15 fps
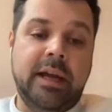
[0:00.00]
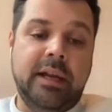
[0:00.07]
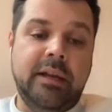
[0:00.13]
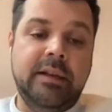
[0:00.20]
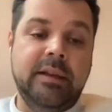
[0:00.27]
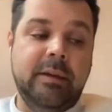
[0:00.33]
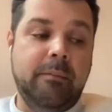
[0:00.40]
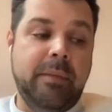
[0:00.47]

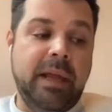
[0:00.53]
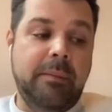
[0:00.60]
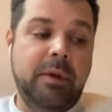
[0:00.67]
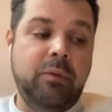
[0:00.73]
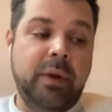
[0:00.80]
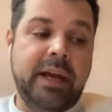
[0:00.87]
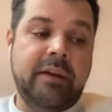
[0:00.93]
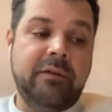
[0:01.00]
And
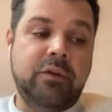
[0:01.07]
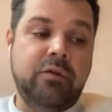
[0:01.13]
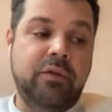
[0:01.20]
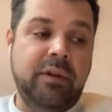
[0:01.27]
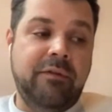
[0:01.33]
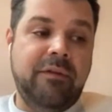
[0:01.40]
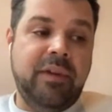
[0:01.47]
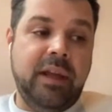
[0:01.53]
maybe we have to
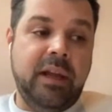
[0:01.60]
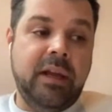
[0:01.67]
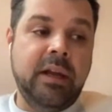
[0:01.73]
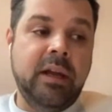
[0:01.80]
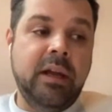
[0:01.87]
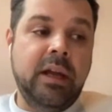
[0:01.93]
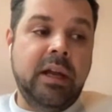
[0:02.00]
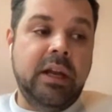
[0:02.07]

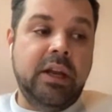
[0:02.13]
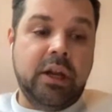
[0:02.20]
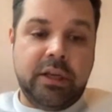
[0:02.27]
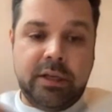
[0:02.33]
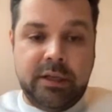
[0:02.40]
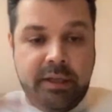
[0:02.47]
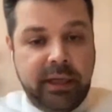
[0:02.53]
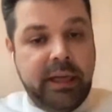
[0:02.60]
rethink
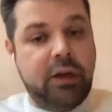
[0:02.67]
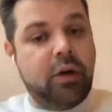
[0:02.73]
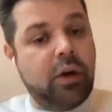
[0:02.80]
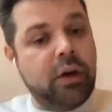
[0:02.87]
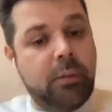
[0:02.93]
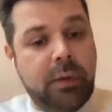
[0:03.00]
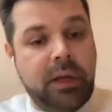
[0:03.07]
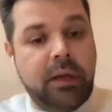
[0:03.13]
not the
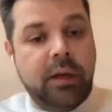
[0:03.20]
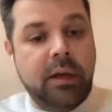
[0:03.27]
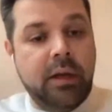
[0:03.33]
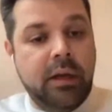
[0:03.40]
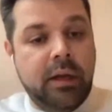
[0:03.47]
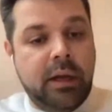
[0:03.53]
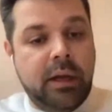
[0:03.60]
economy,